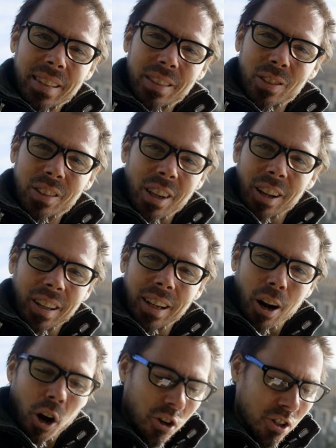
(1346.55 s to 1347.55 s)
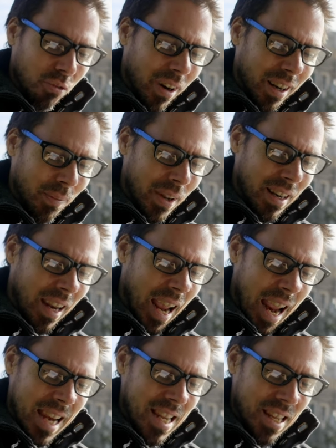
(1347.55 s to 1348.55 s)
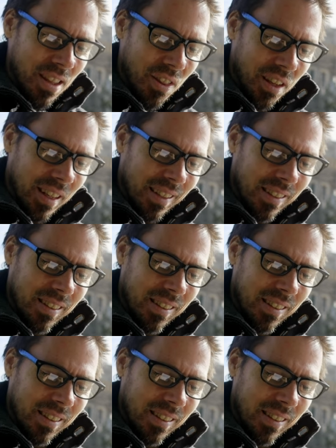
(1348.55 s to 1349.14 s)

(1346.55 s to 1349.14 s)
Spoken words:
So it's like hard to recommend anything.